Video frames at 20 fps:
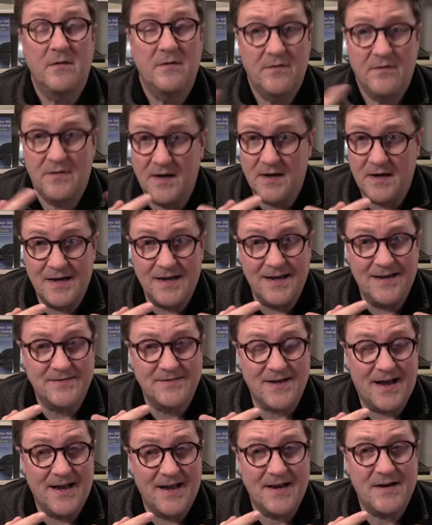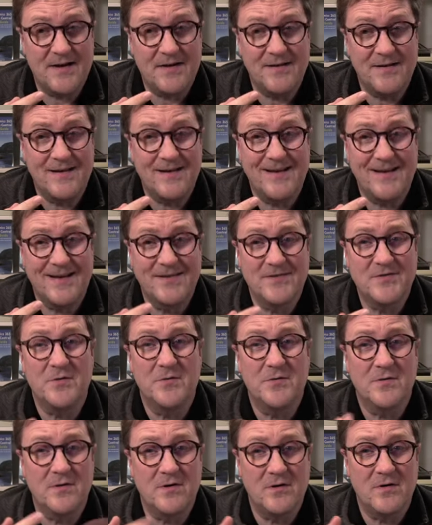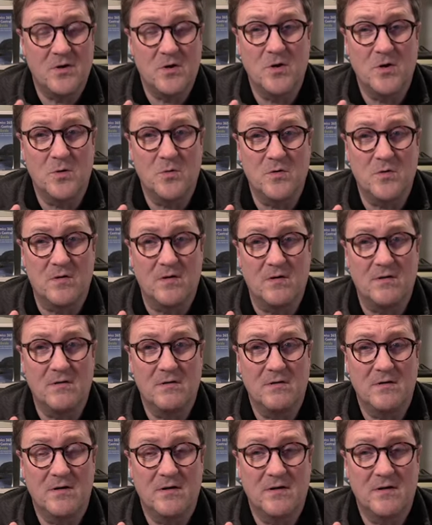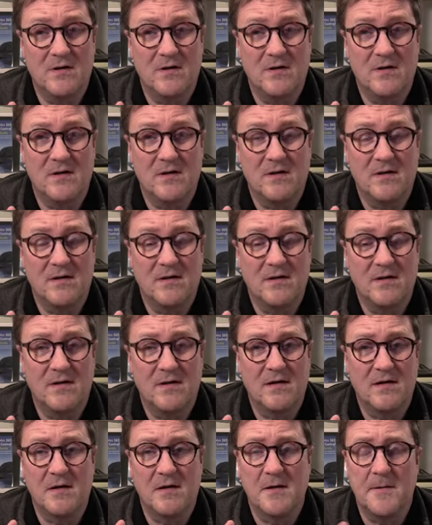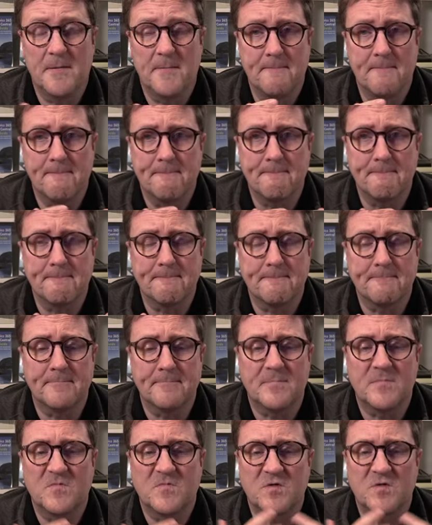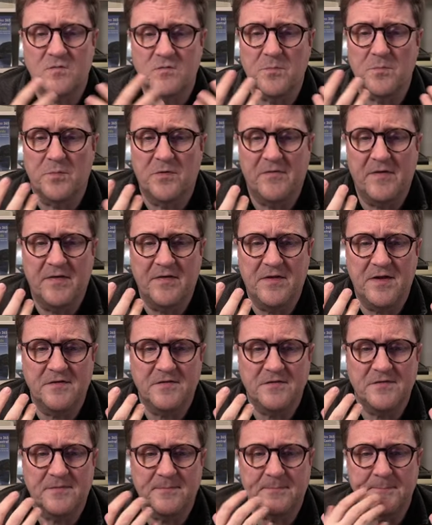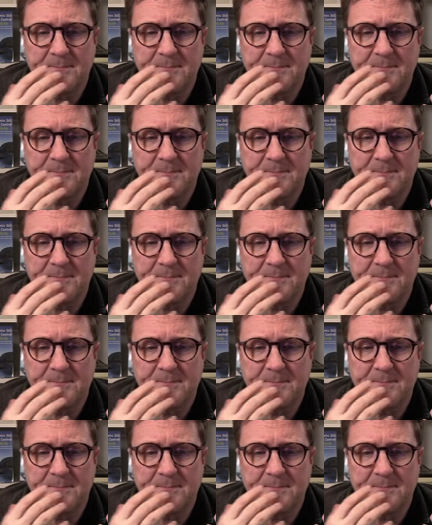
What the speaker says: then it's either internal or local to prevent this.